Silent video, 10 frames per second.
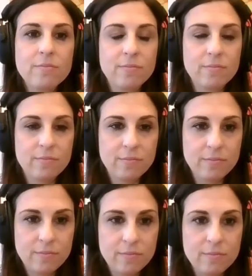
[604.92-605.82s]

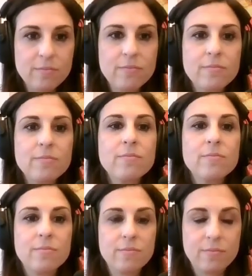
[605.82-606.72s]

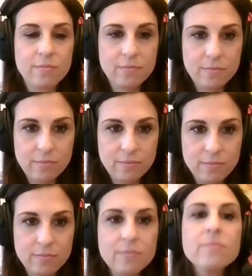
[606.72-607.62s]

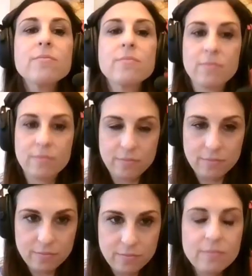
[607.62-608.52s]

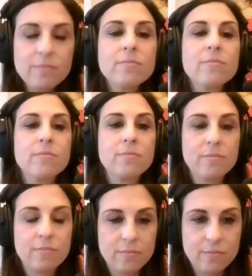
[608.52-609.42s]

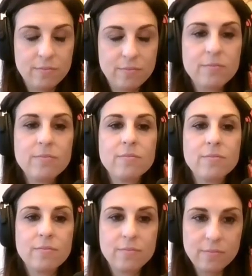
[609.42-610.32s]

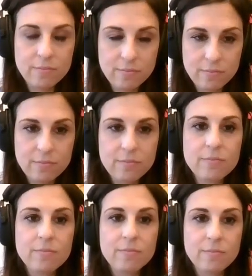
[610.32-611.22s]

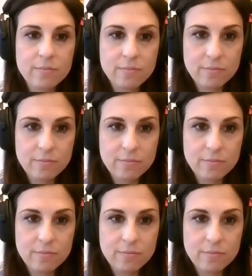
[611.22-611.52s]
No words are spoken by the person on screen.